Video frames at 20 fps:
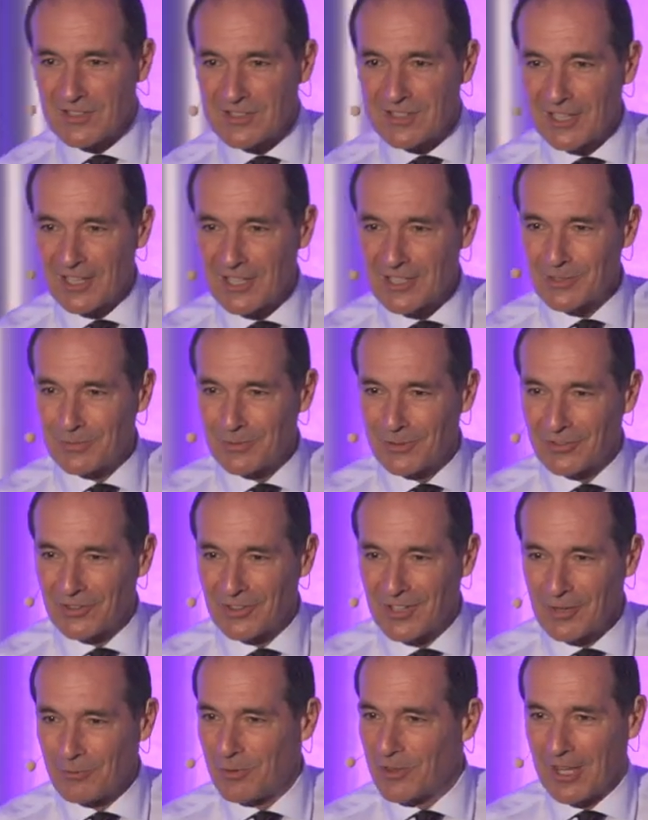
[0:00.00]
ourselves
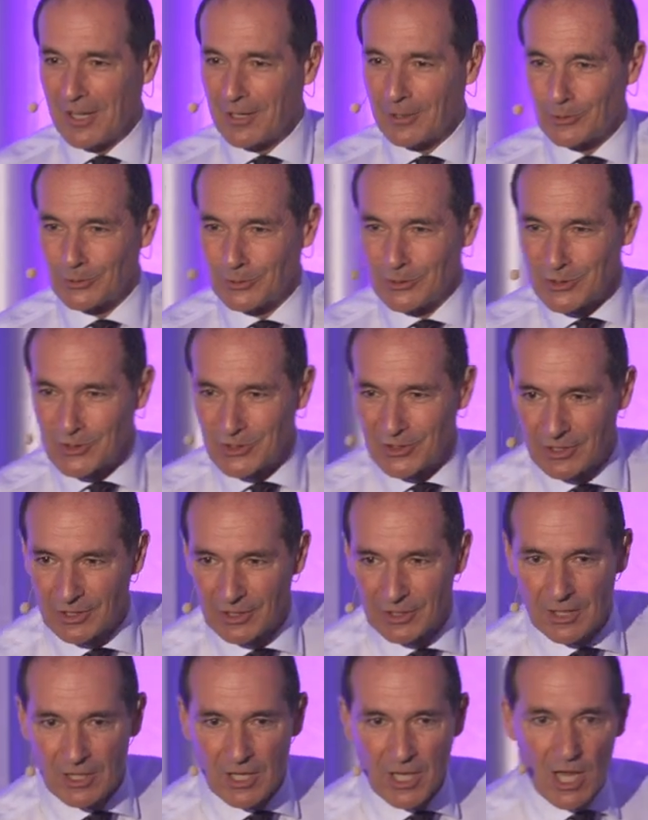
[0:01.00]
with hair
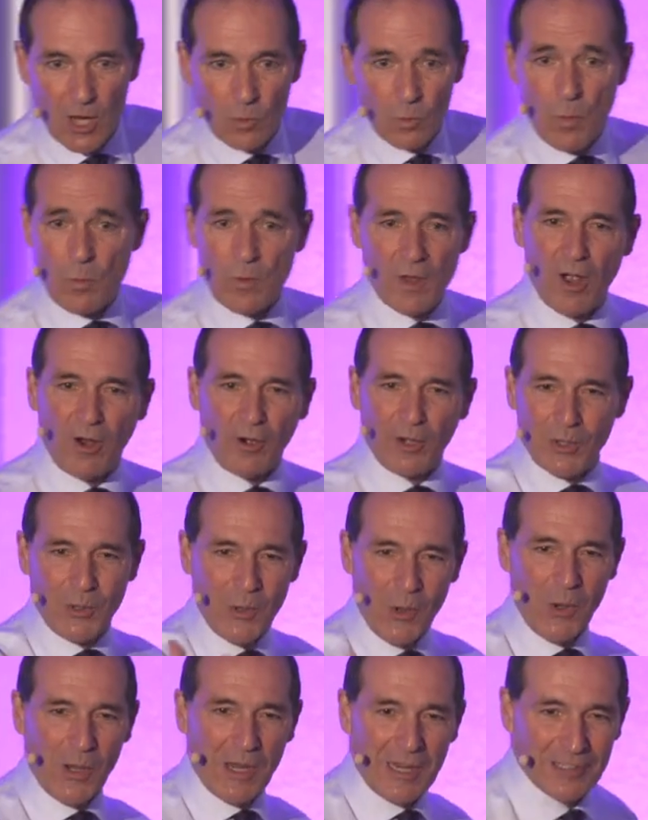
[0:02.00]
conditioner, when we are
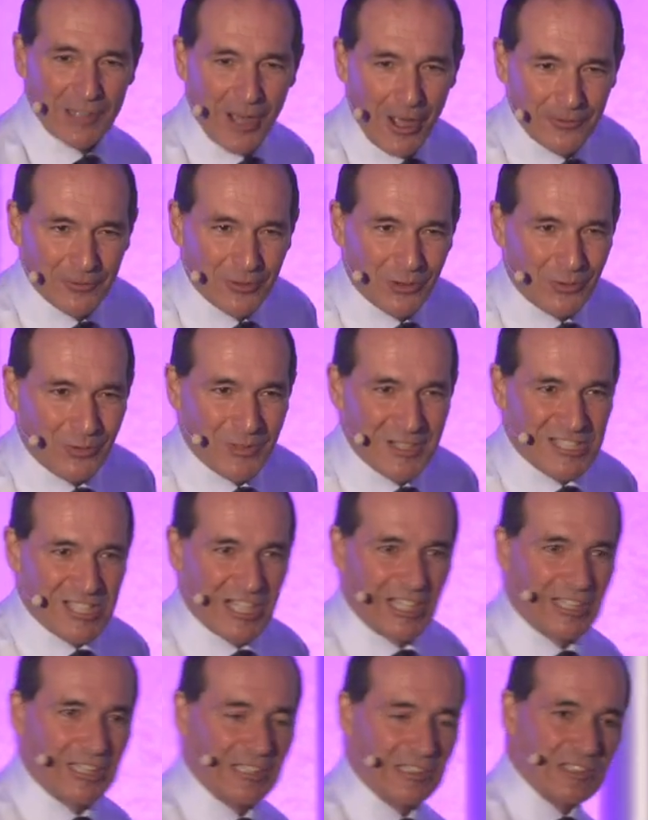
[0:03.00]
annoyed after 3
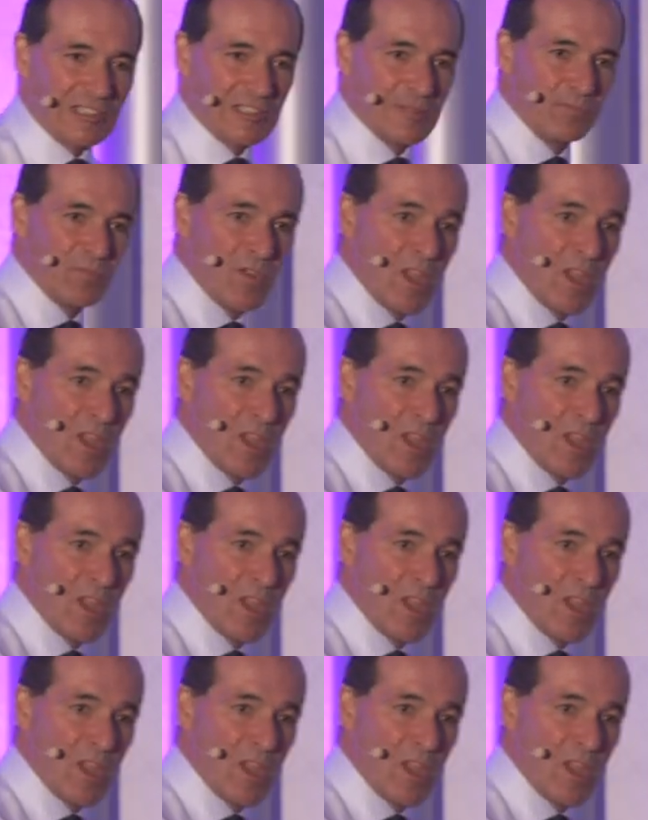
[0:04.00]
seconds